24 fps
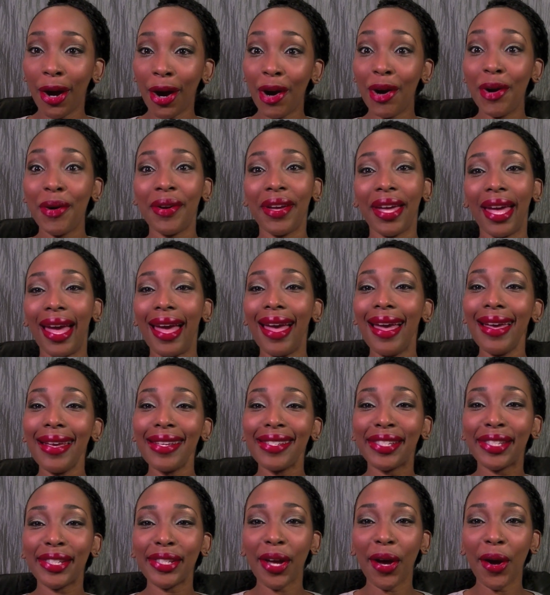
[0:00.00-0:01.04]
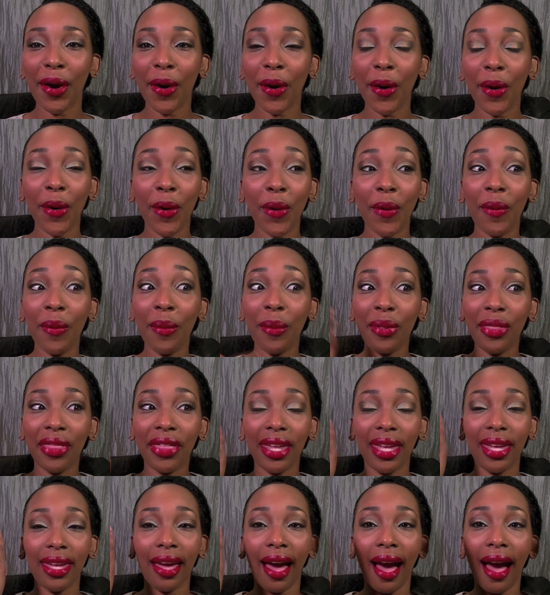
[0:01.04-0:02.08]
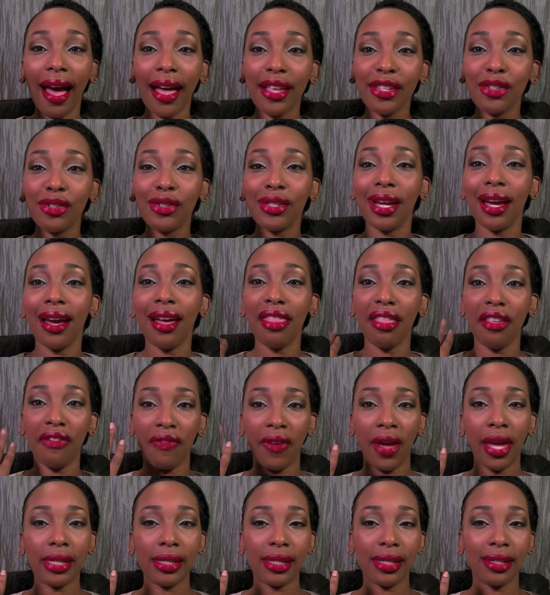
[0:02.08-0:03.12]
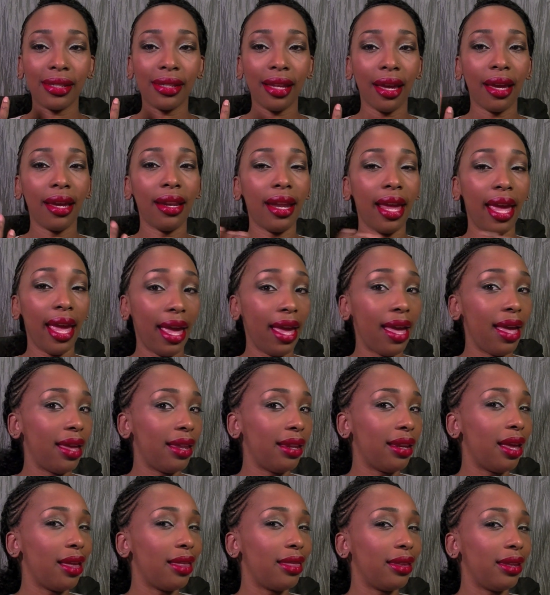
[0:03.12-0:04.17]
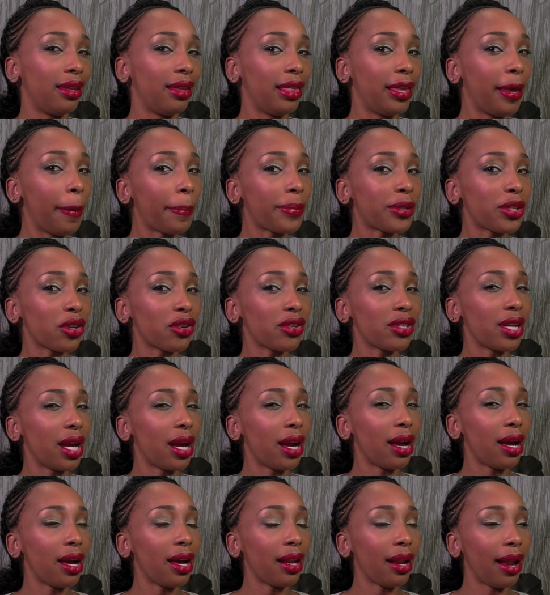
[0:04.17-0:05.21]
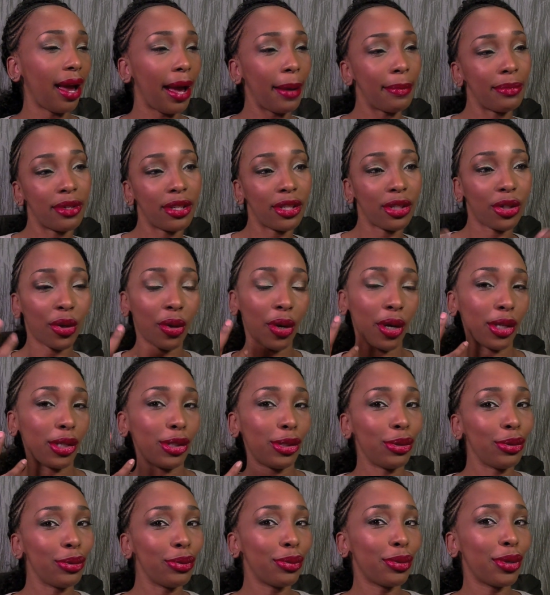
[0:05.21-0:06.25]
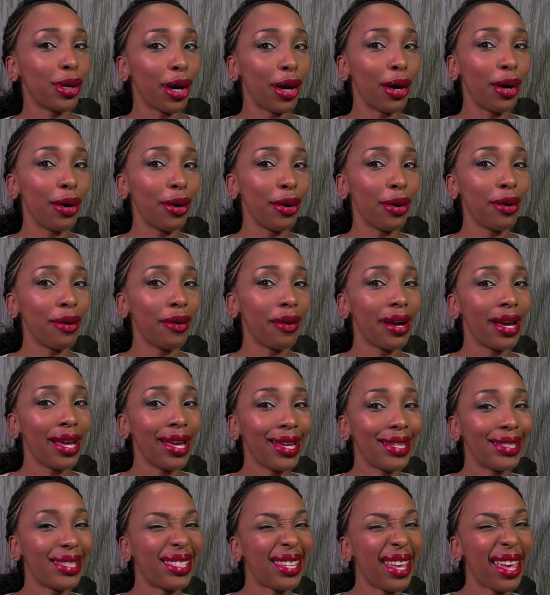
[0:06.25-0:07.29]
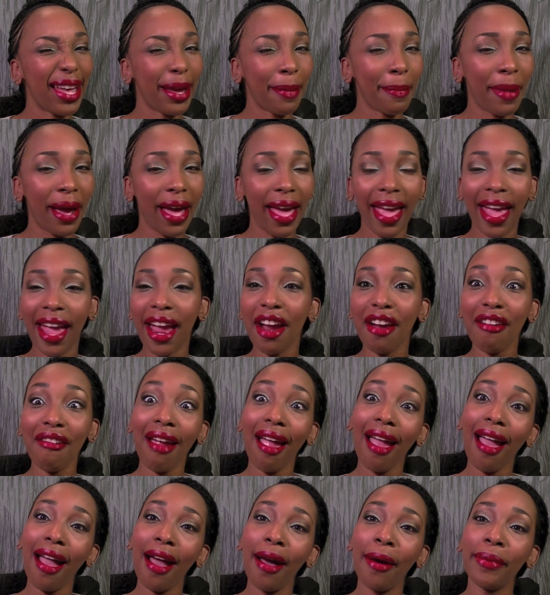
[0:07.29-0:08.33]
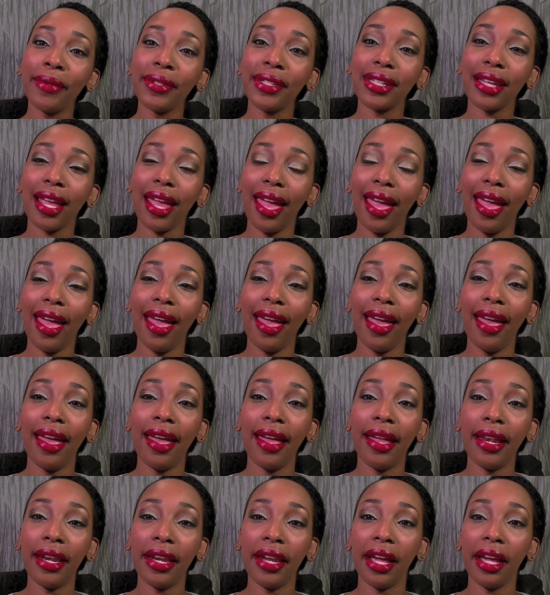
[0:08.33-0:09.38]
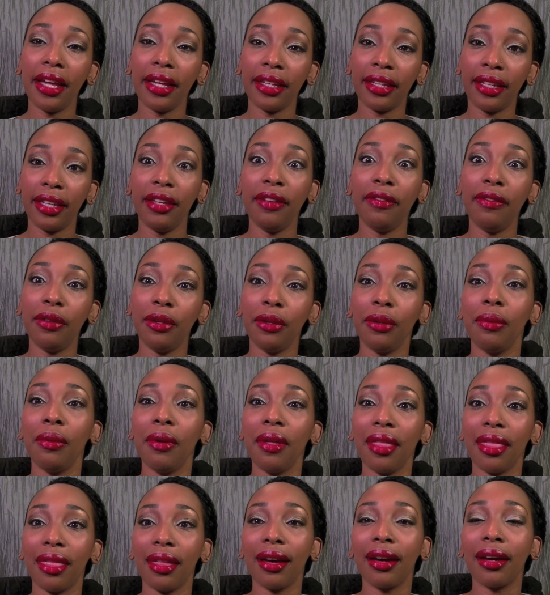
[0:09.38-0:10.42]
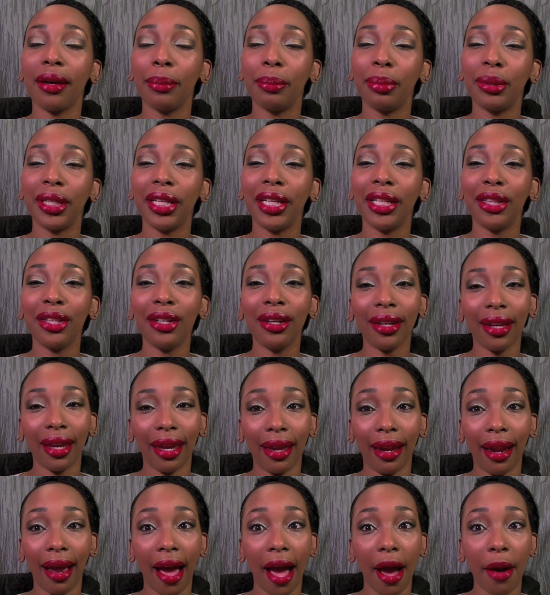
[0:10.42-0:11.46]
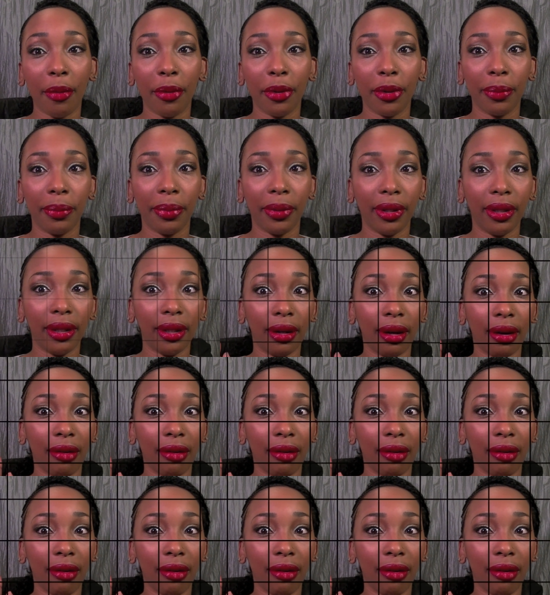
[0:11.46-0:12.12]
Okay, so the eyes are done, the face is done, and the lips are done. I'm just going to go take my hair out and give you the complete look, and I will be